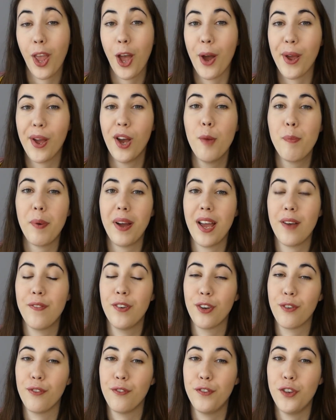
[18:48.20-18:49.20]
I hope I
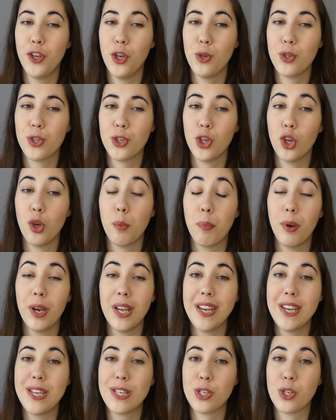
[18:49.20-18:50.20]
haven't confused you.
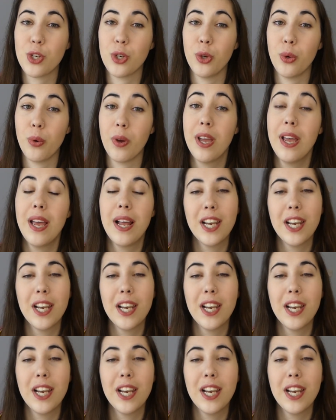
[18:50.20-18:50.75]
Please do